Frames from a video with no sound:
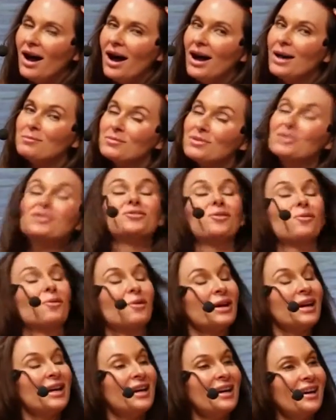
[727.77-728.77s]
I'm
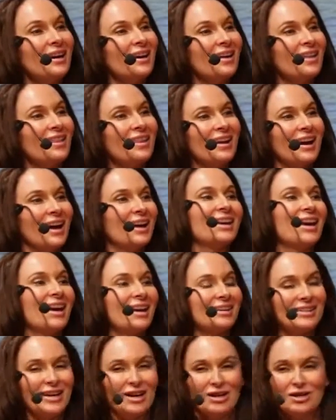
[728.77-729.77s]
sorry that I
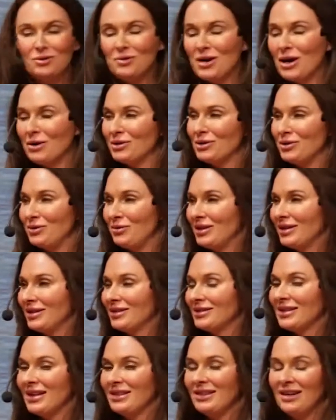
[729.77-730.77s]
can't tell you how to do this,